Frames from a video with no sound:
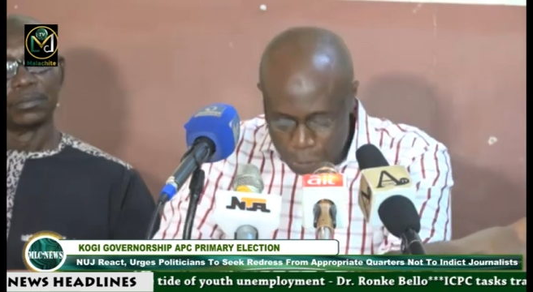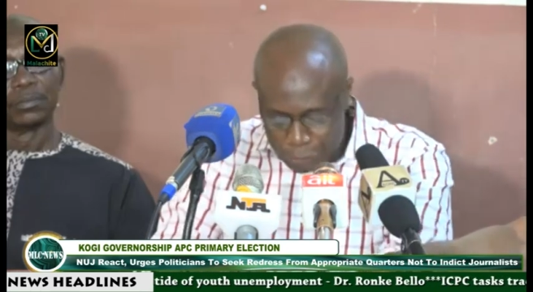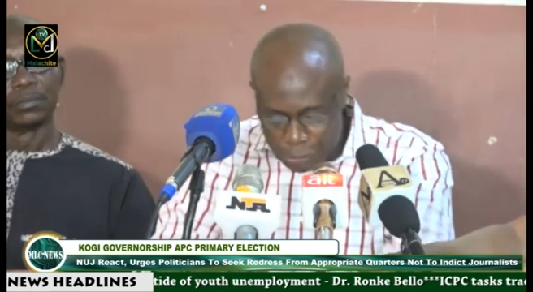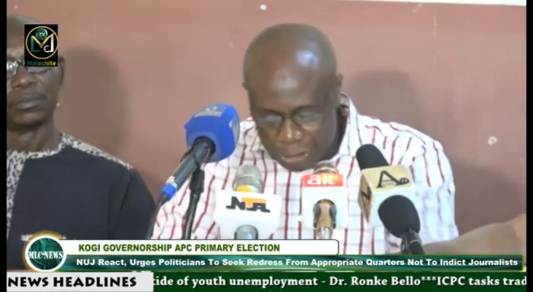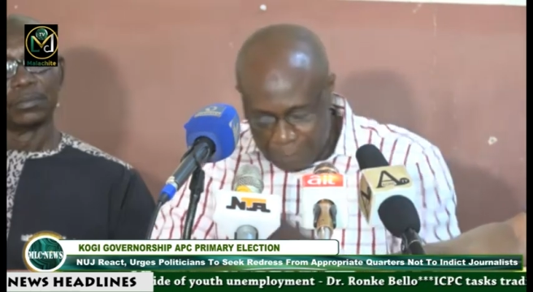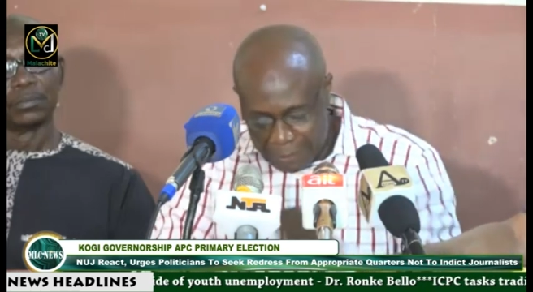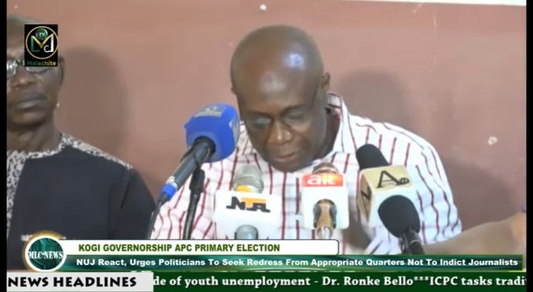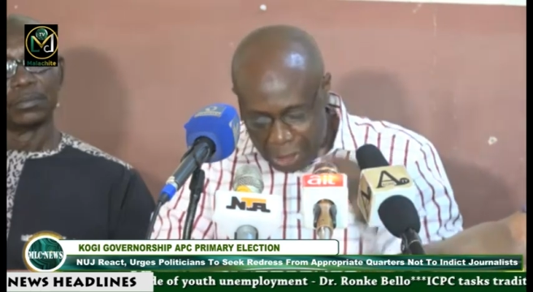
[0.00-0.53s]

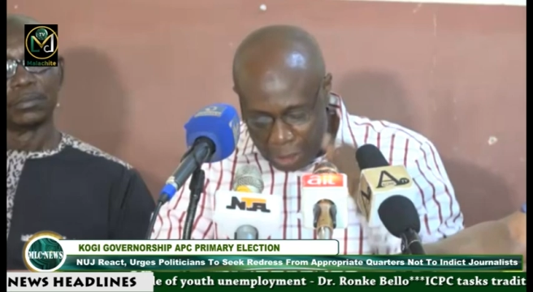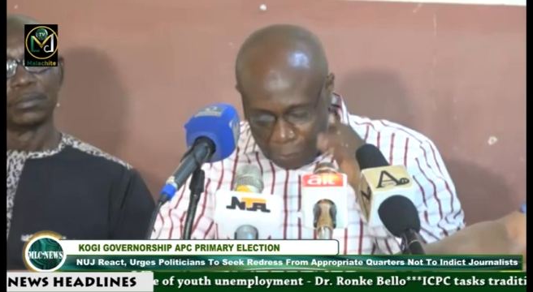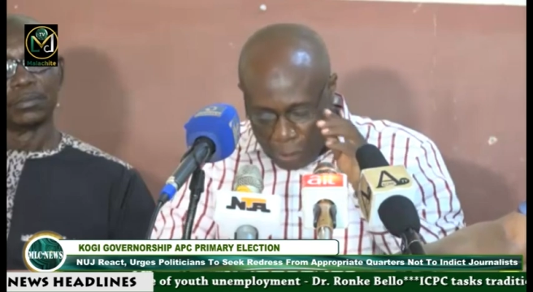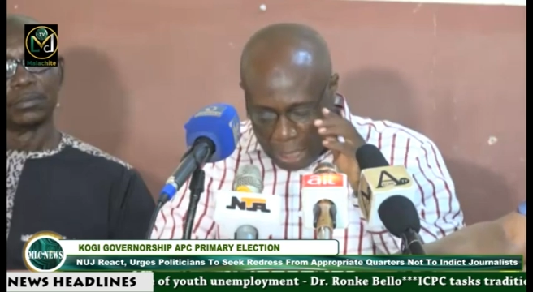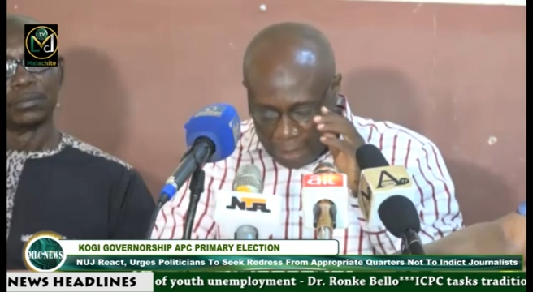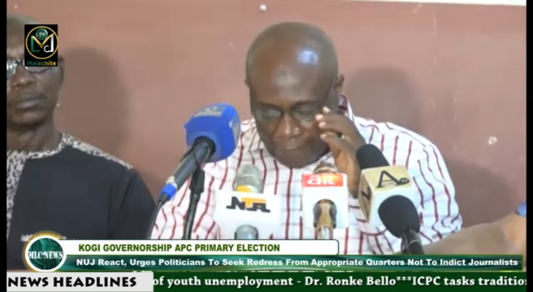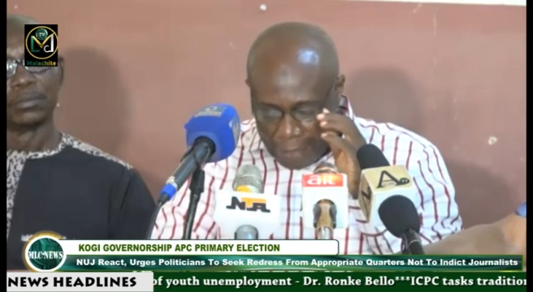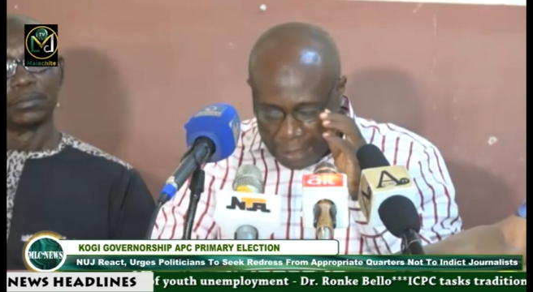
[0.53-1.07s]
The
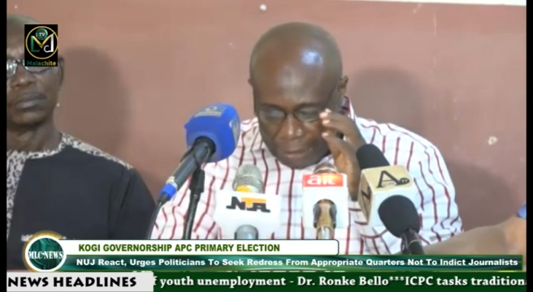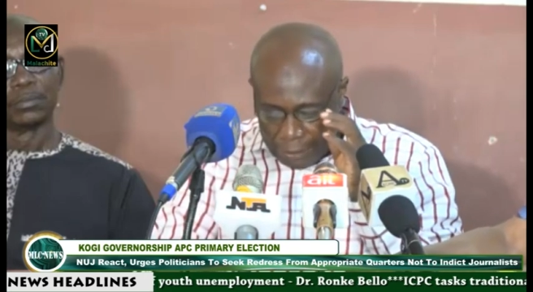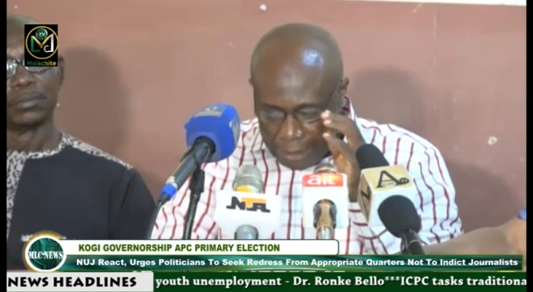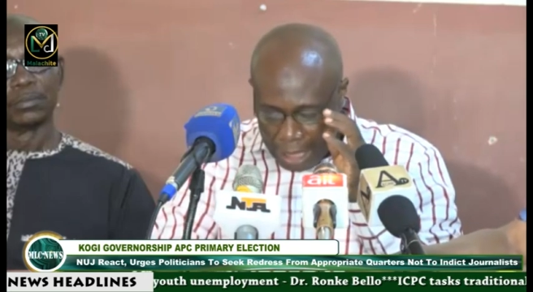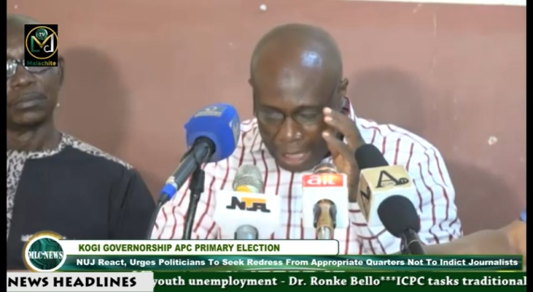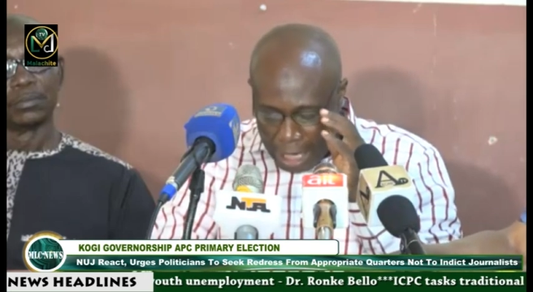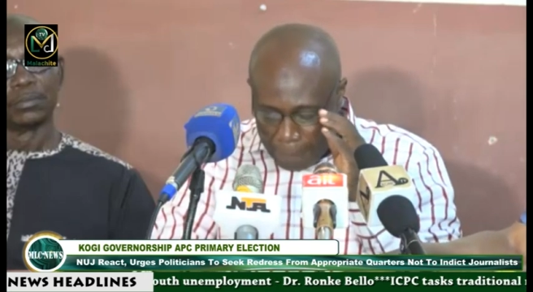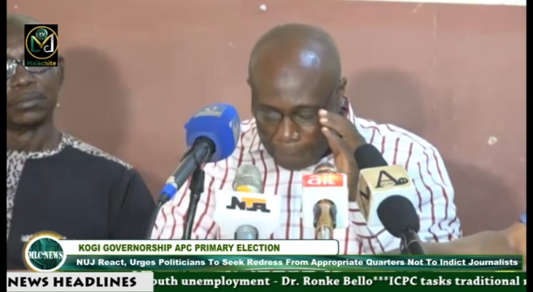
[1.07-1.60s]
Journalist
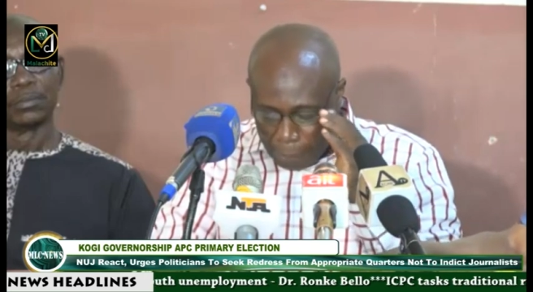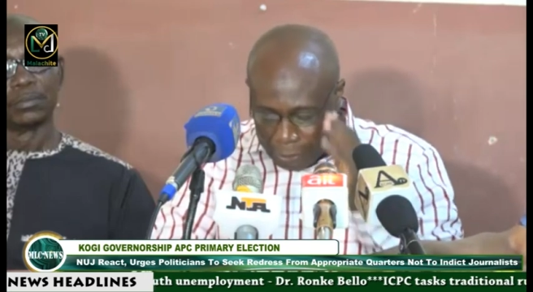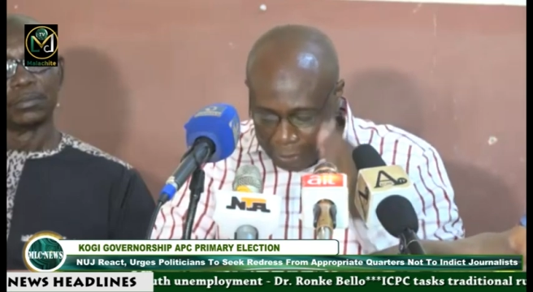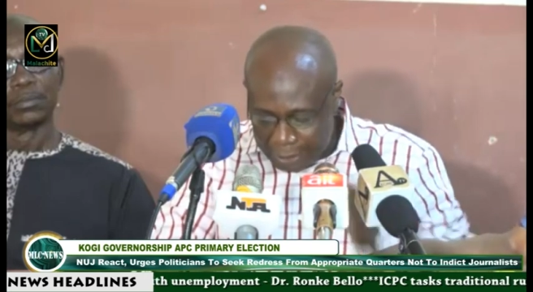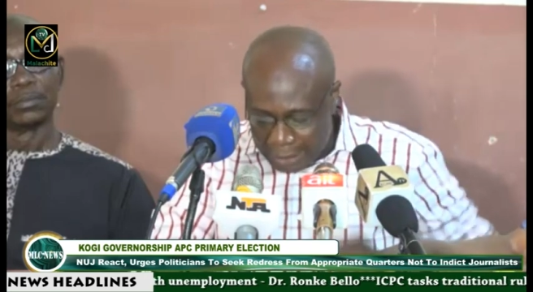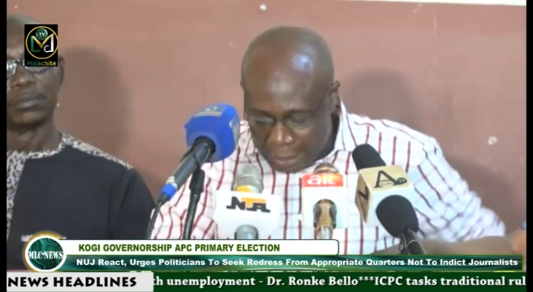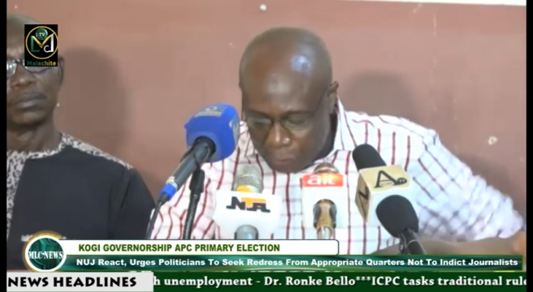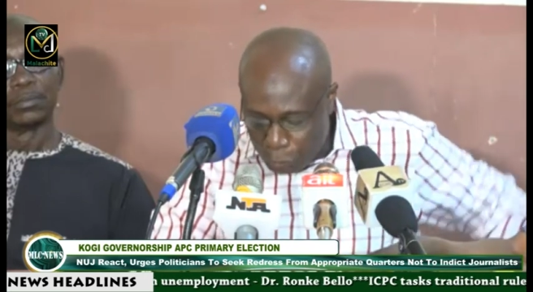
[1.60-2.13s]
Union's chairman
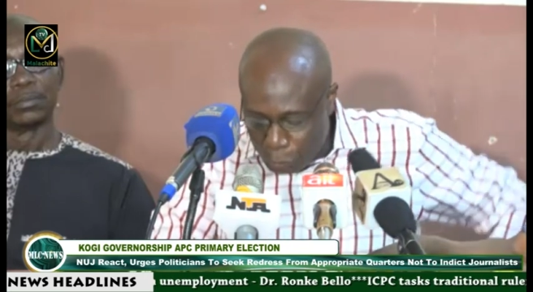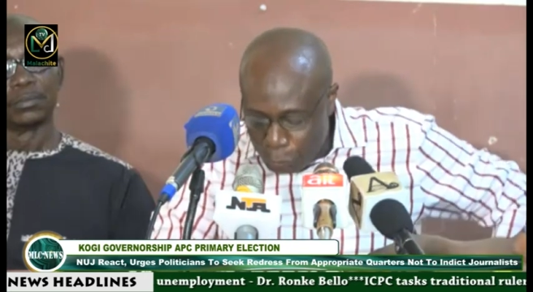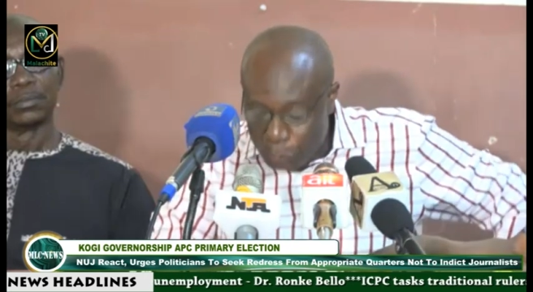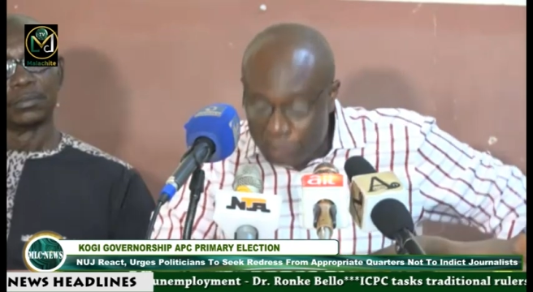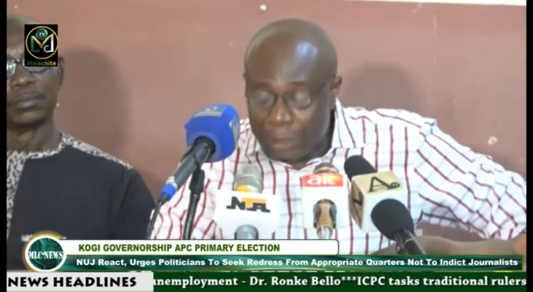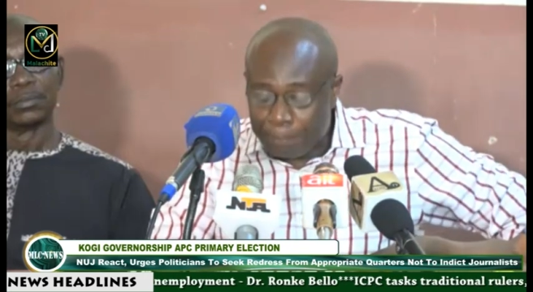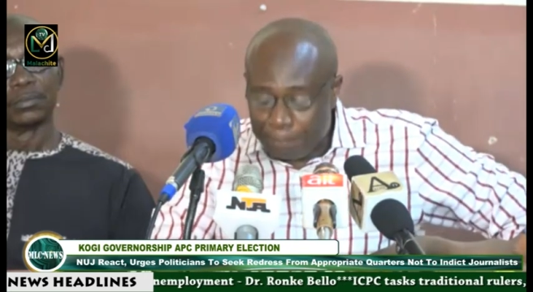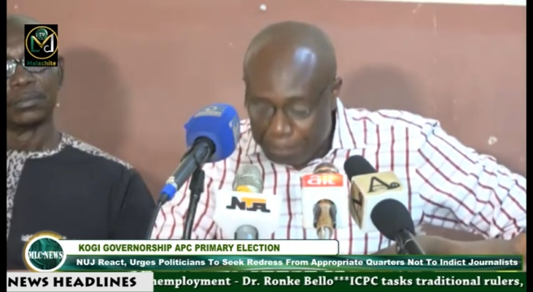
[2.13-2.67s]

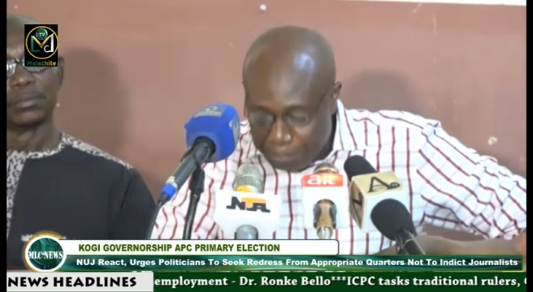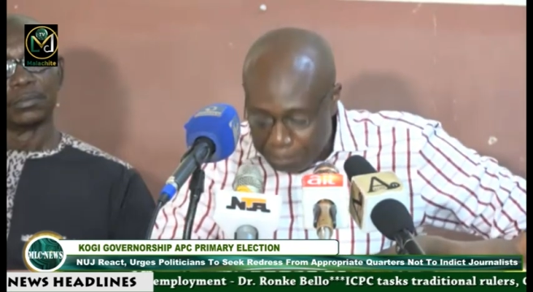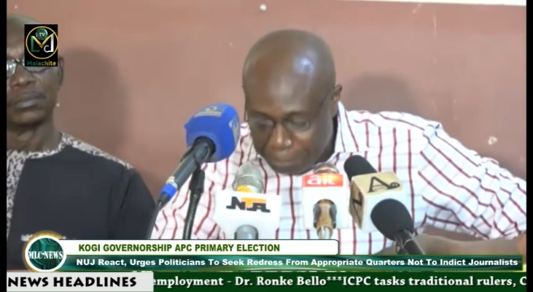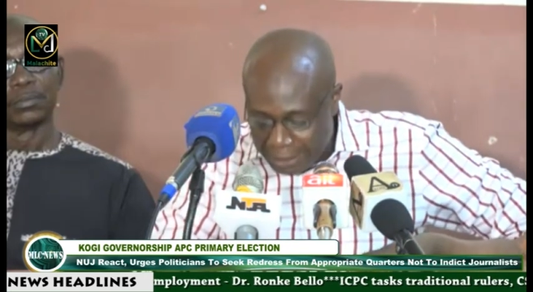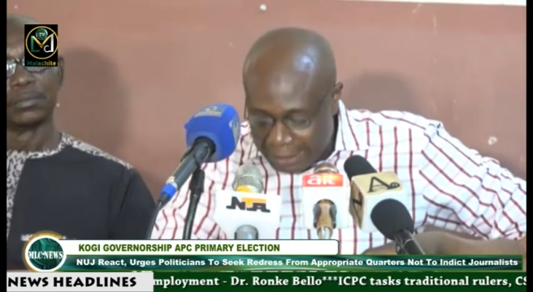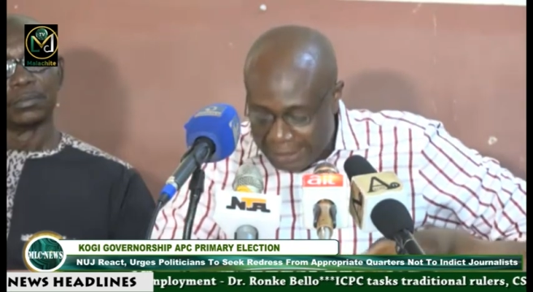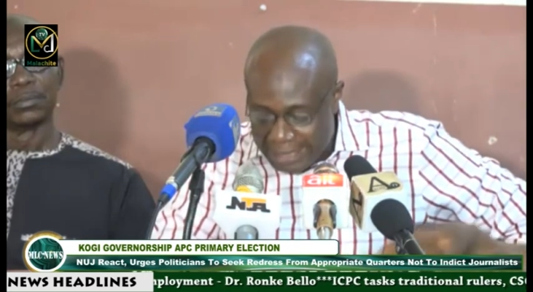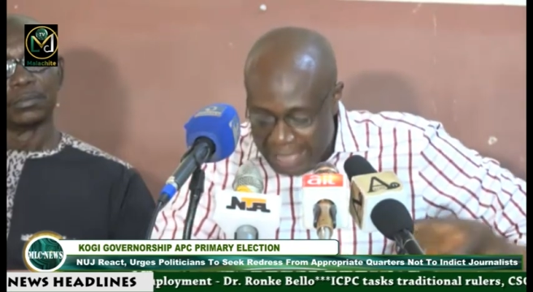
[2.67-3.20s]
advises
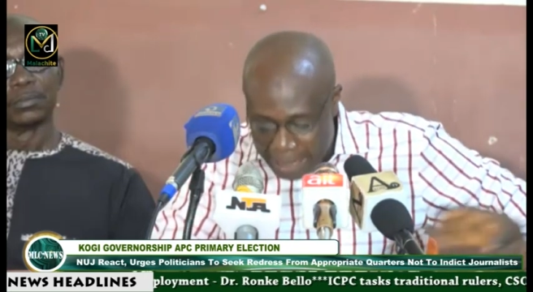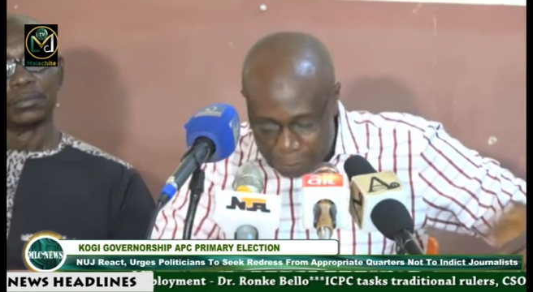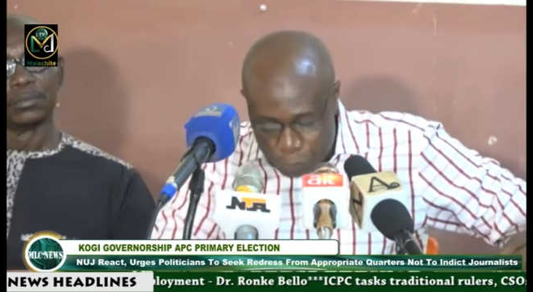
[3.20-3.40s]
politicians to